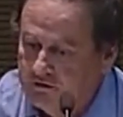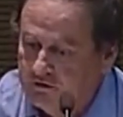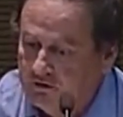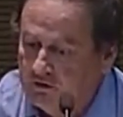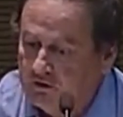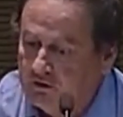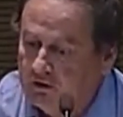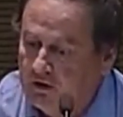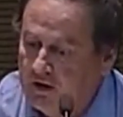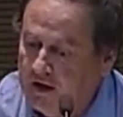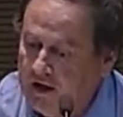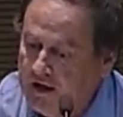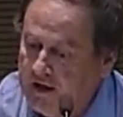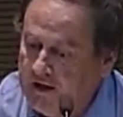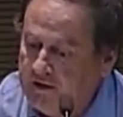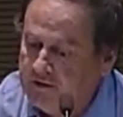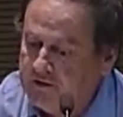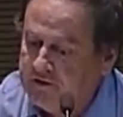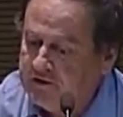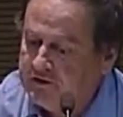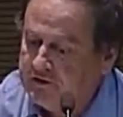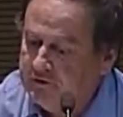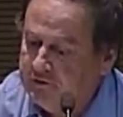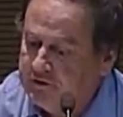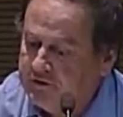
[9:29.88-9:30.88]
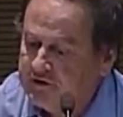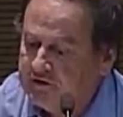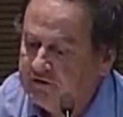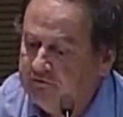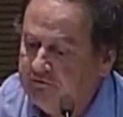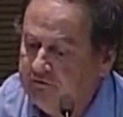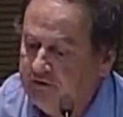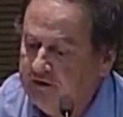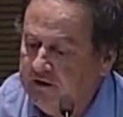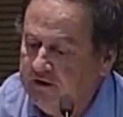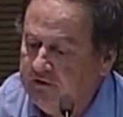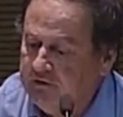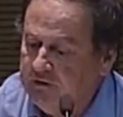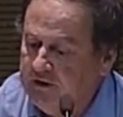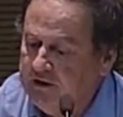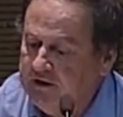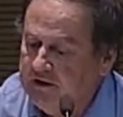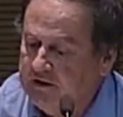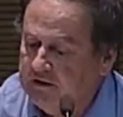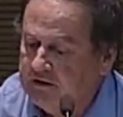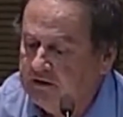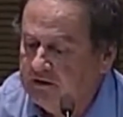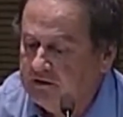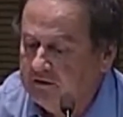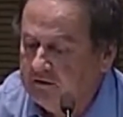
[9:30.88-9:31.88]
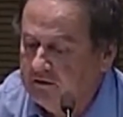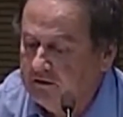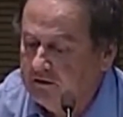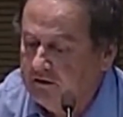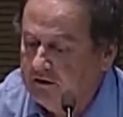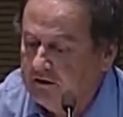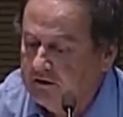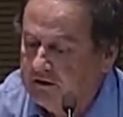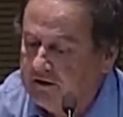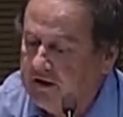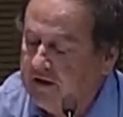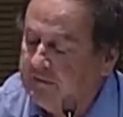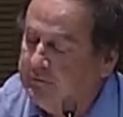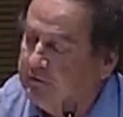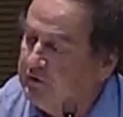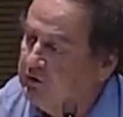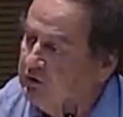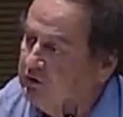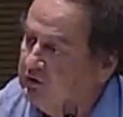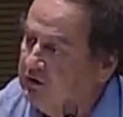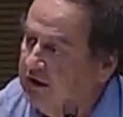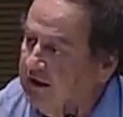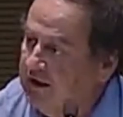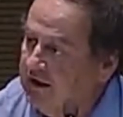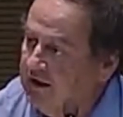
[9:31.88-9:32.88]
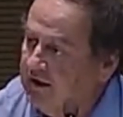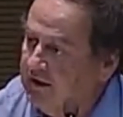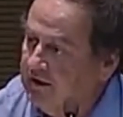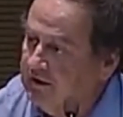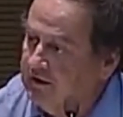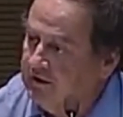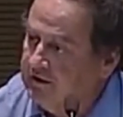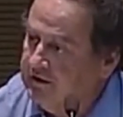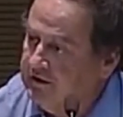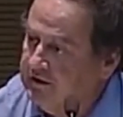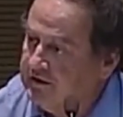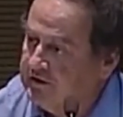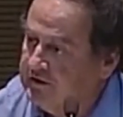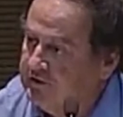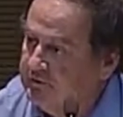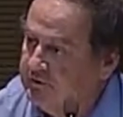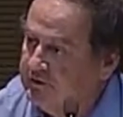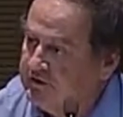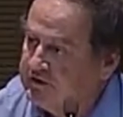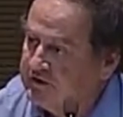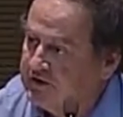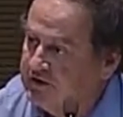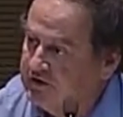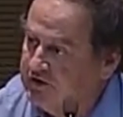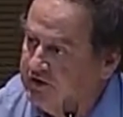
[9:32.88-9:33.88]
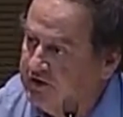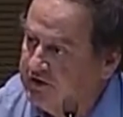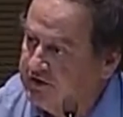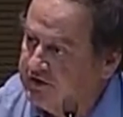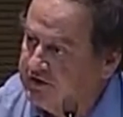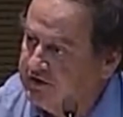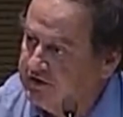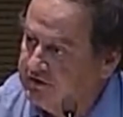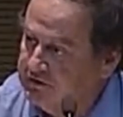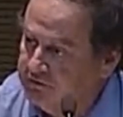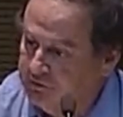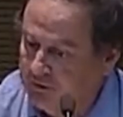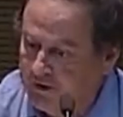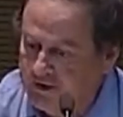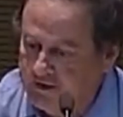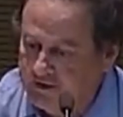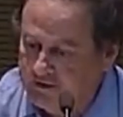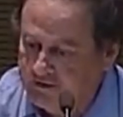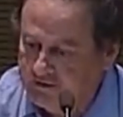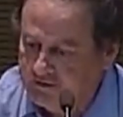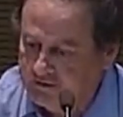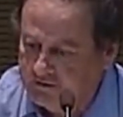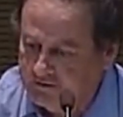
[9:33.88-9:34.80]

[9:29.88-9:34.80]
So R is the risk-free rate, capital R is the risk-adjusted rate.